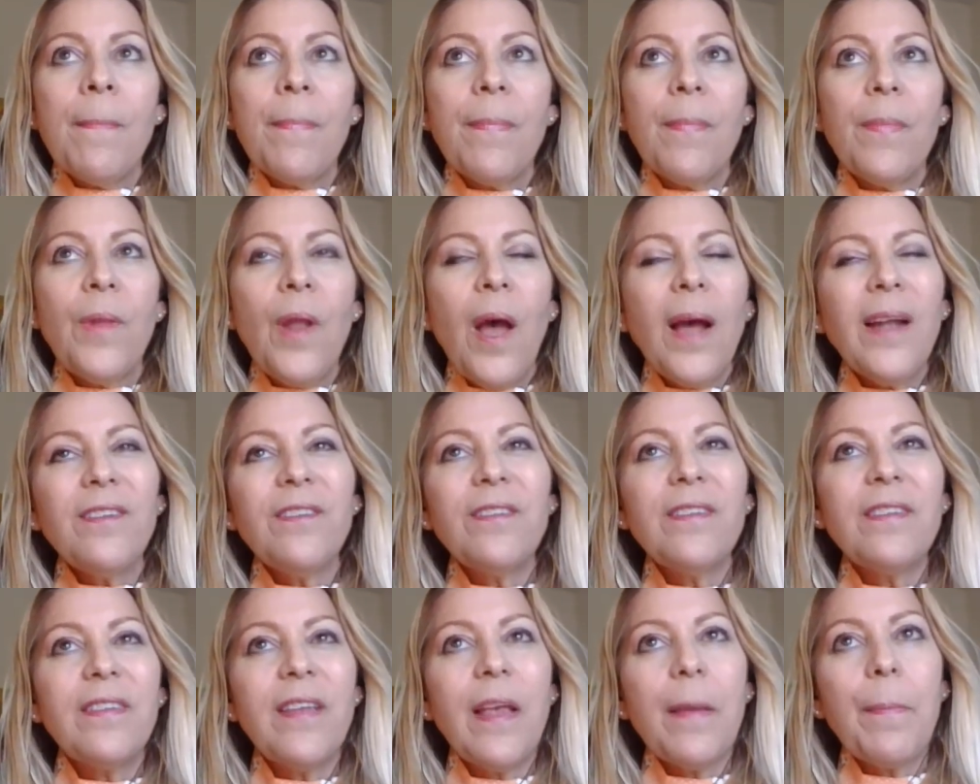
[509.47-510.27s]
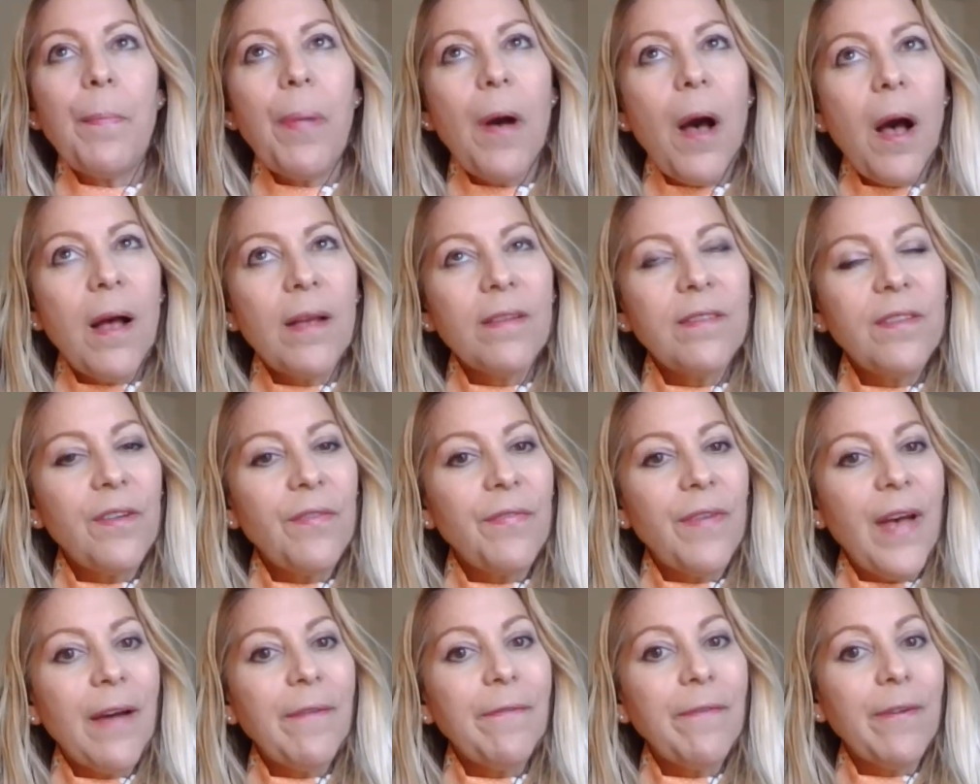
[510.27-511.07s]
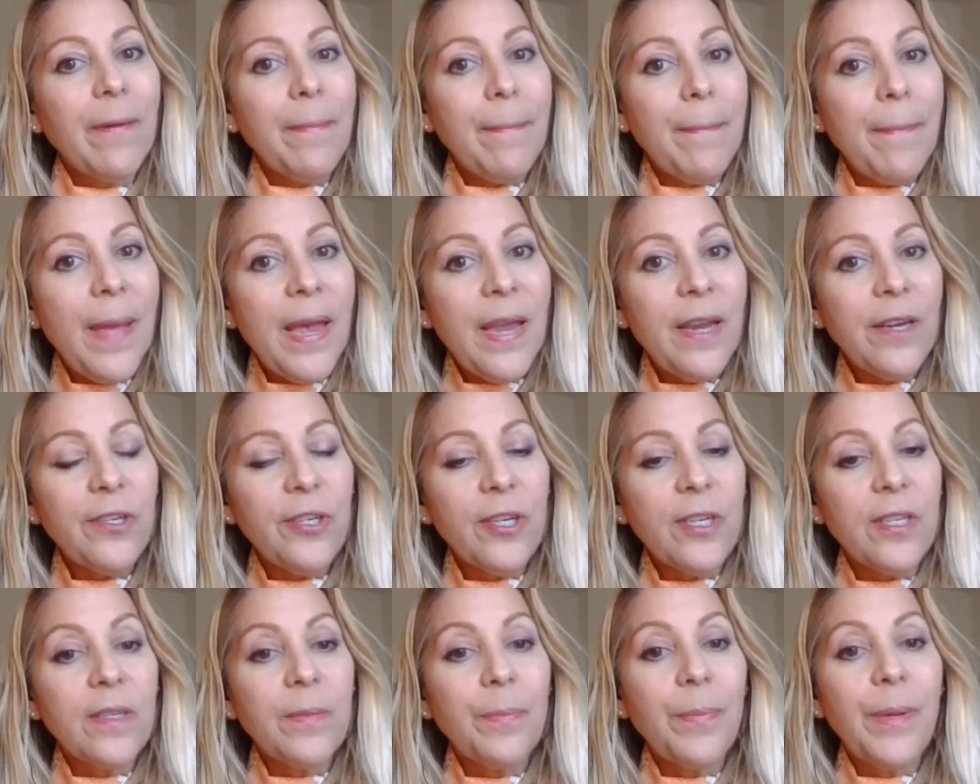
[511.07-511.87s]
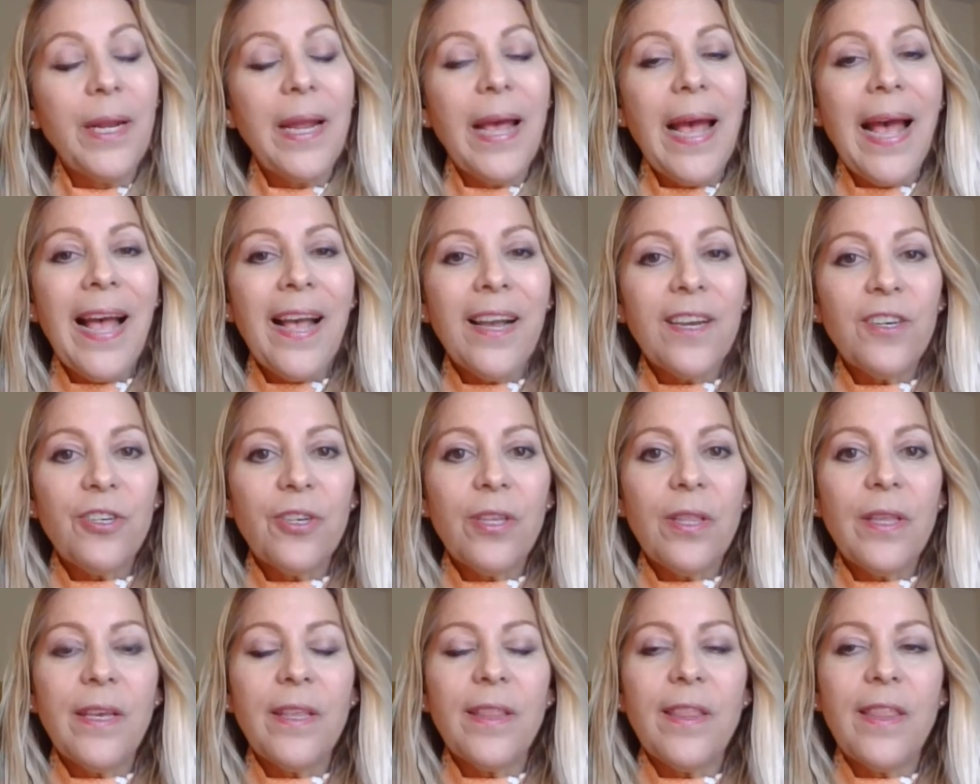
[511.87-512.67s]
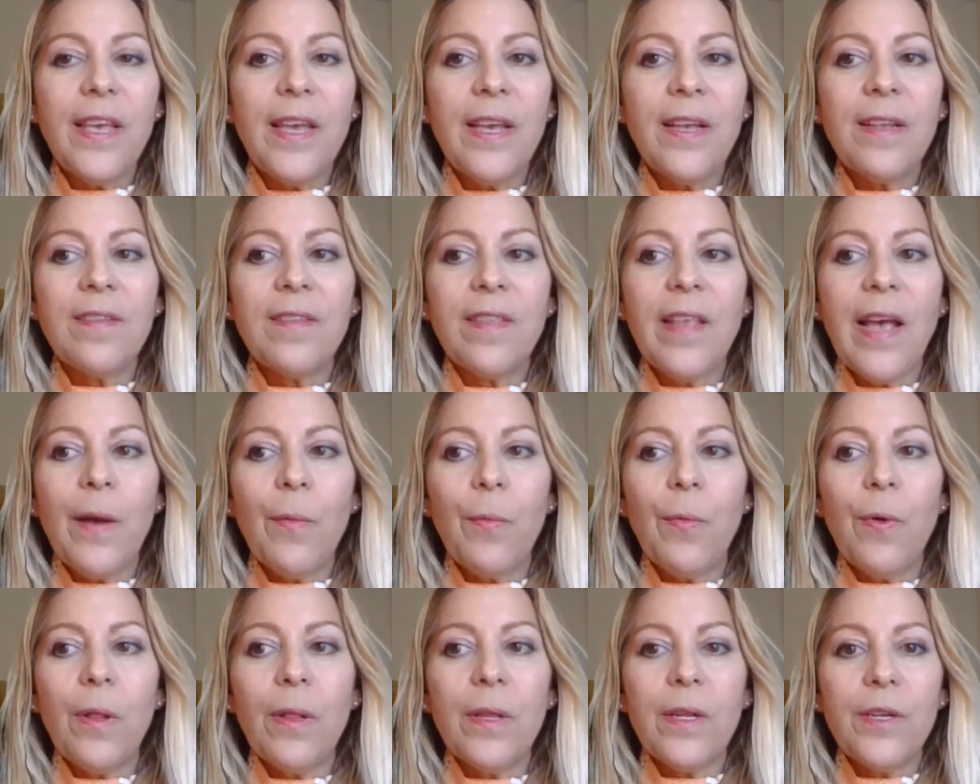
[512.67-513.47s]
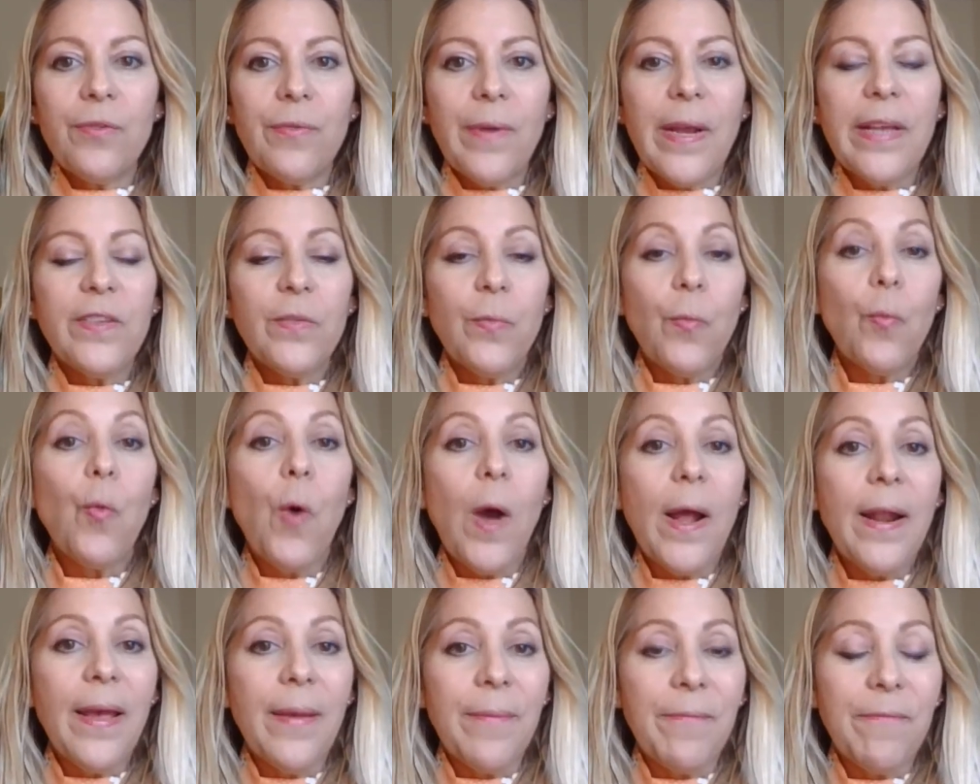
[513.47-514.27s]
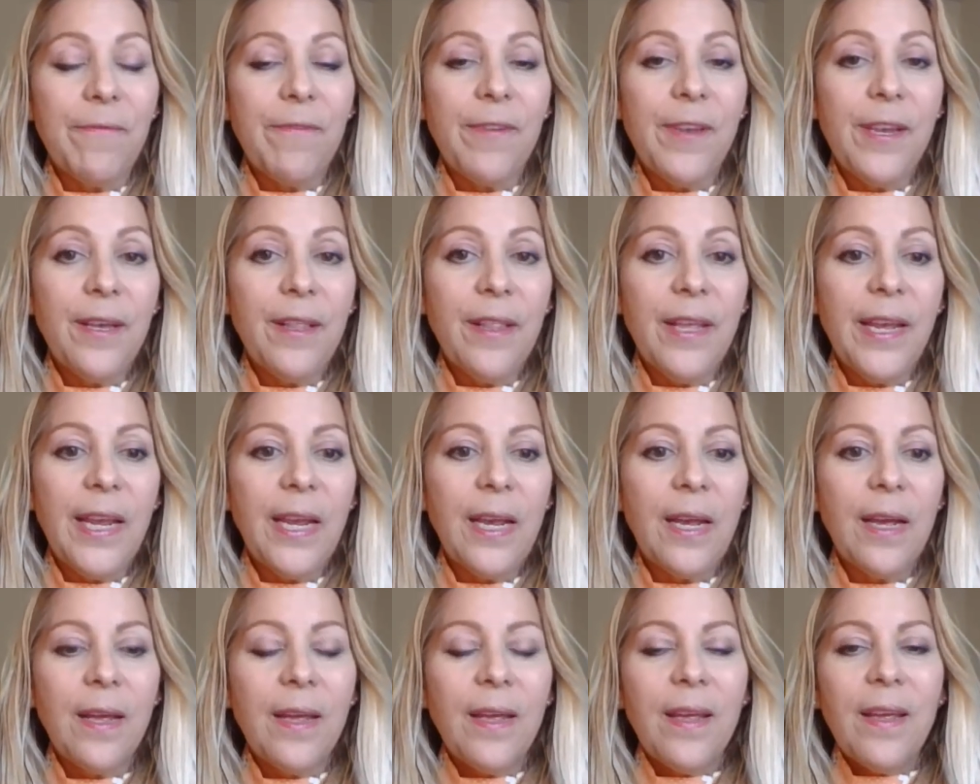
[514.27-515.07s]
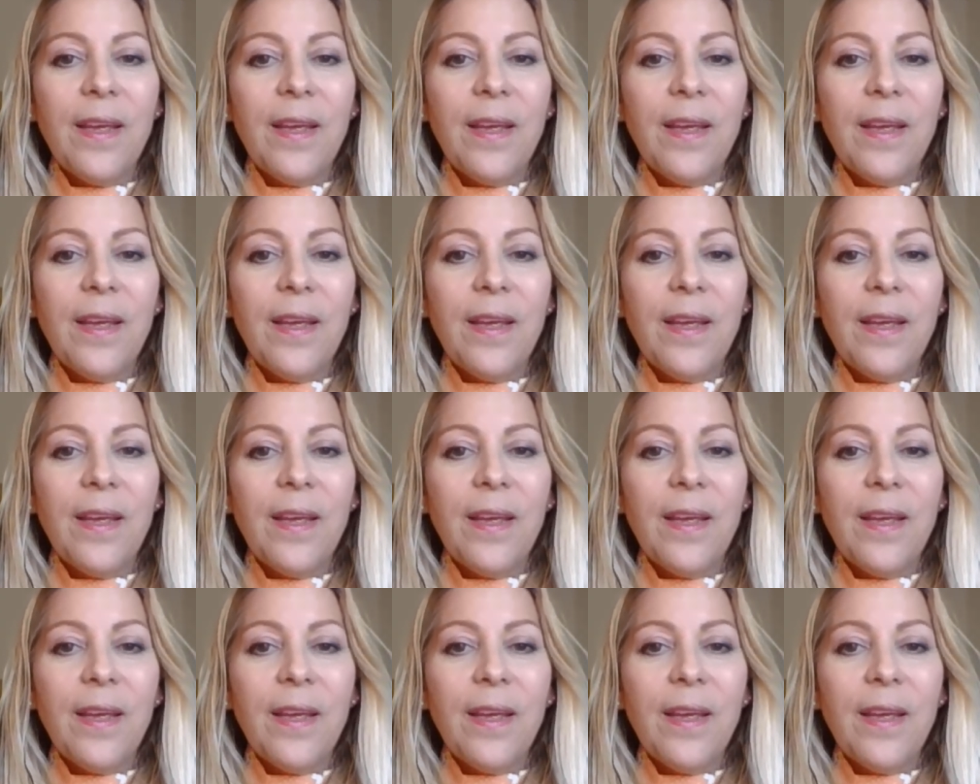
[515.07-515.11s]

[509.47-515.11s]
not just say positive affirmations, but actually things that will address what I'm feeling.